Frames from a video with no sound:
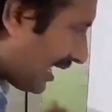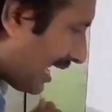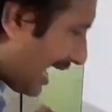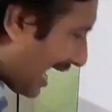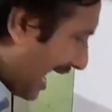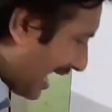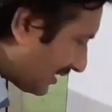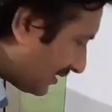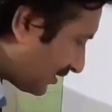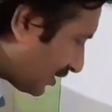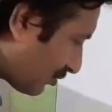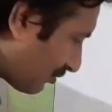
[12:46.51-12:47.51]
R
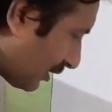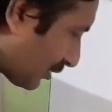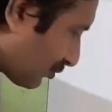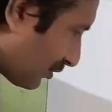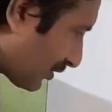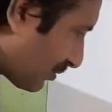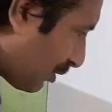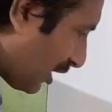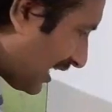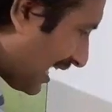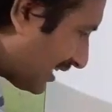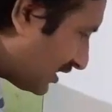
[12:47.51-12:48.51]
is equal to, small
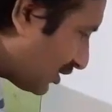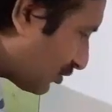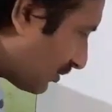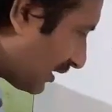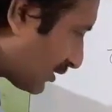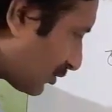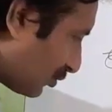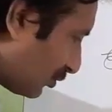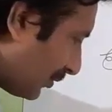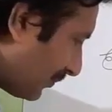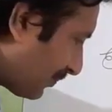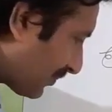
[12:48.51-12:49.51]
r is equal to
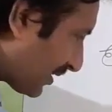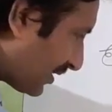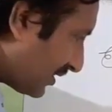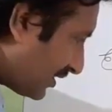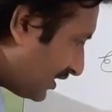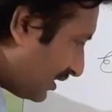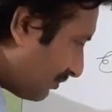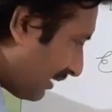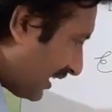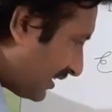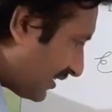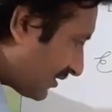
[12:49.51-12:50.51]
E
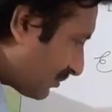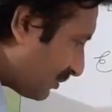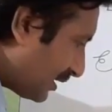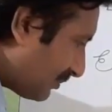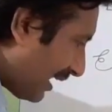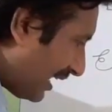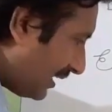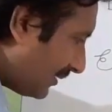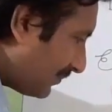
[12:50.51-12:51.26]
minus V by